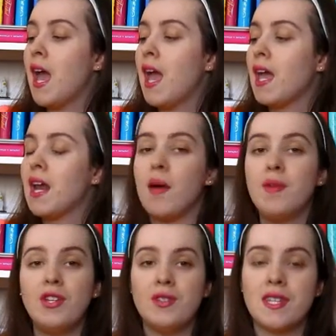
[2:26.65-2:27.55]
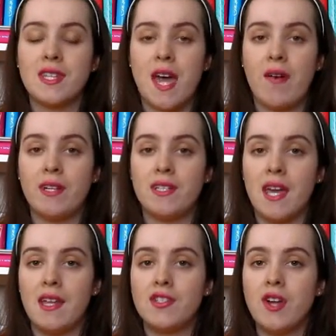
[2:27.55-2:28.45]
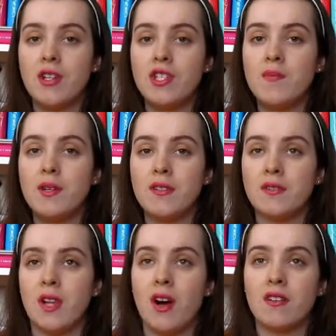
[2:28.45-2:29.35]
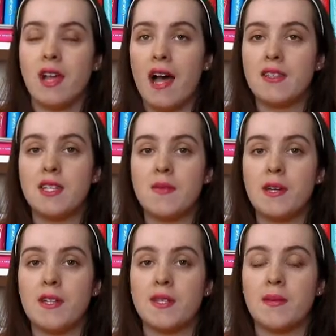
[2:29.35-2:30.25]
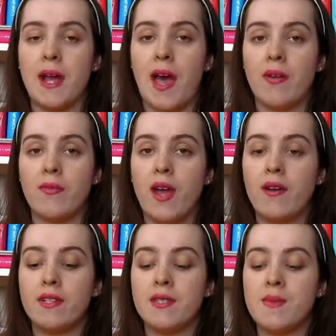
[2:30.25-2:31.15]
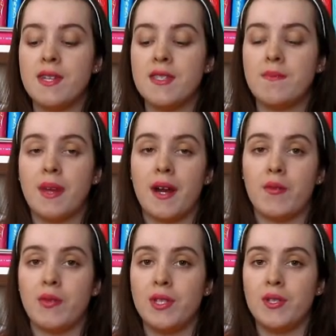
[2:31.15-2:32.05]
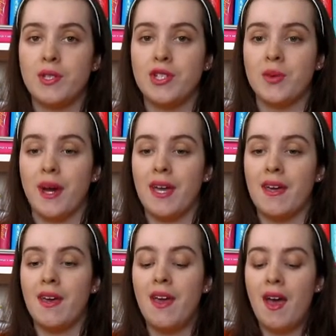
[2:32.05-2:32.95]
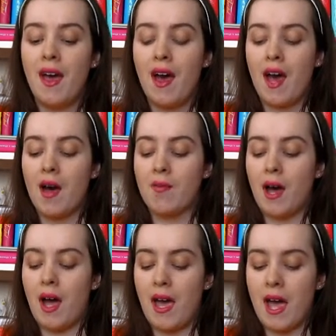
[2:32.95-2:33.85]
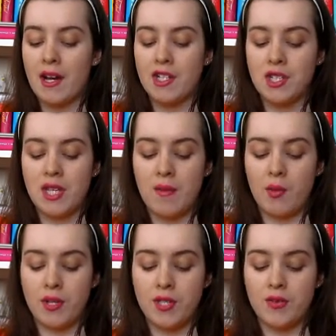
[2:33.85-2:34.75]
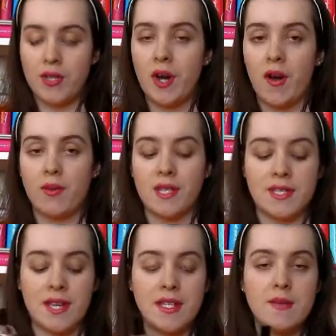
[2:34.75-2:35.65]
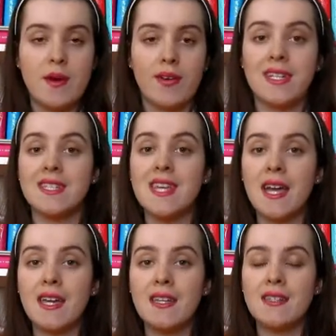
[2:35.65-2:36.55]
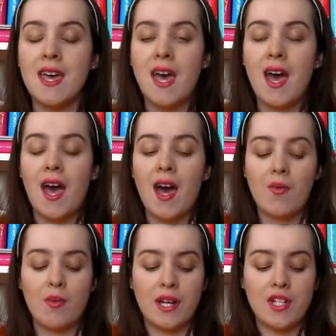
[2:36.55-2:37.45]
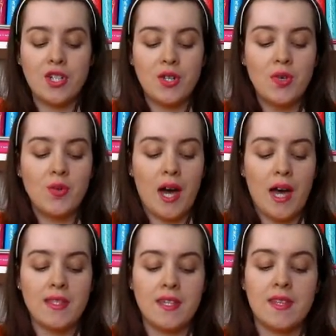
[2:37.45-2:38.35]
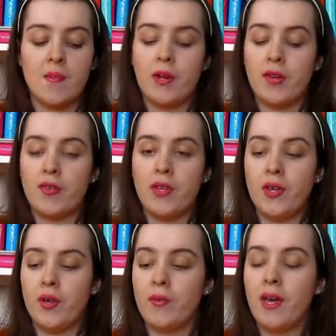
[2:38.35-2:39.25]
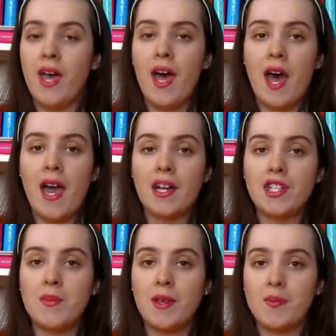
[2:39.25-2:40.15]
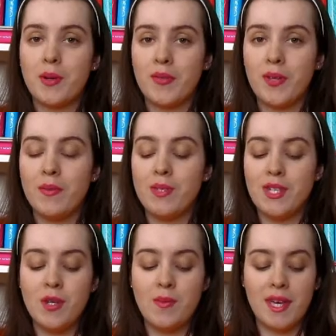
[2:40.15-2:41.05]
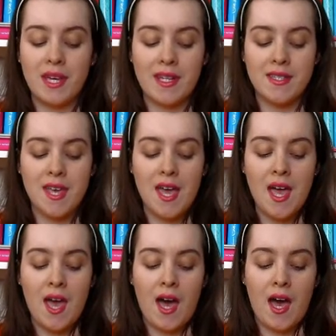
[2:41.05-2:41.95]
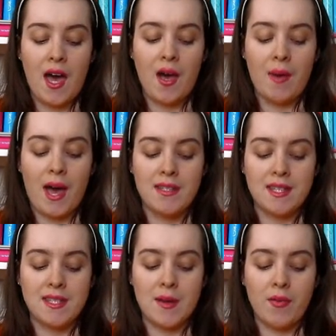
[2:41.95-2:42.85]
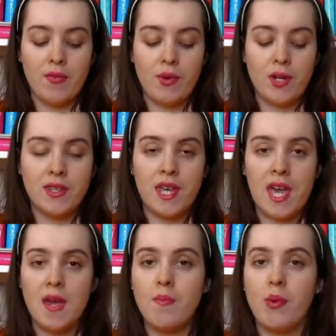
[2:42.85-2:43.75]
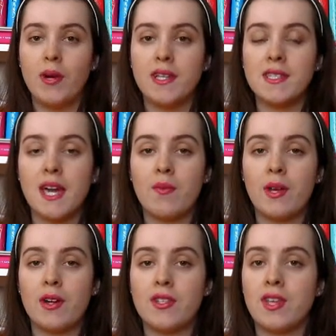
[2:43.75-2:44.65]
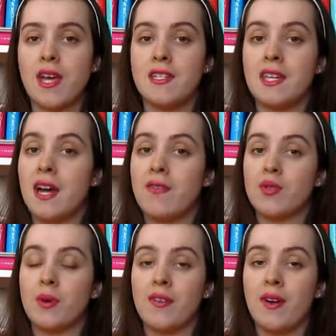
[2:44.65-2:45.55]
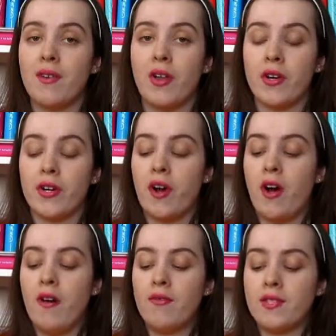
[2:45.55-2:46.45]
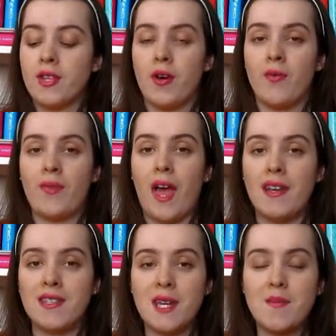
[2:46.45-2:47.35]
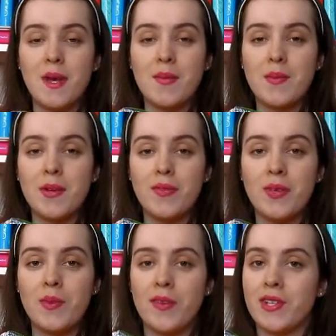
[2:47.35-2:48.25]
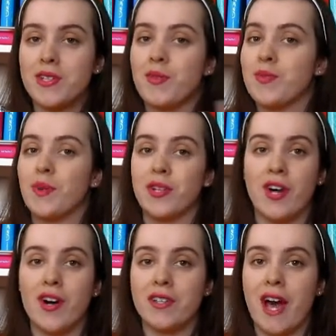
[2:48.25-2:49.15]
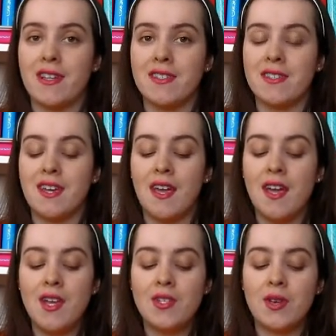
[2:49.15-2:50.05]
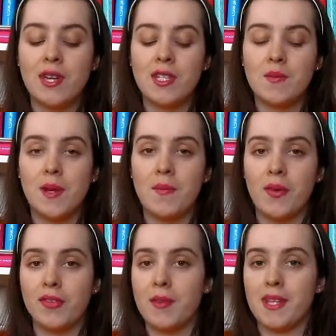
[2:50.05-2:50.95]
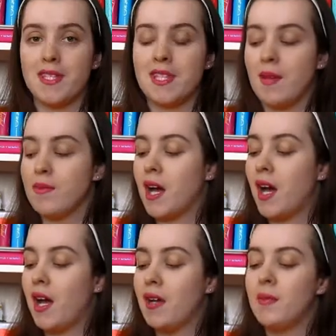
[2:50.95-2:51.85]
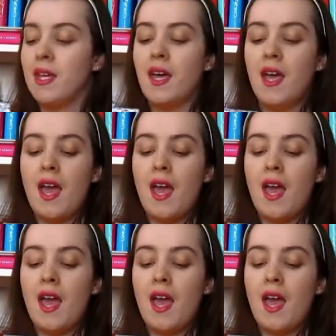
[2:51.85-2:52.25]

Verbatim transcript: And I've been using this every day. It's not super long lasting compared to some of the other fragrance mists, but I really do enjoy it. I actually am going to read off what the scent is about in a second when I show you guys the perfume. I actually bought the perfume too because as I said before, the 8 points kind of went on, so I did have a $25 off, so I decided to pick up the perfume with it so it was more long lasting, so I can spray both of them at the same time.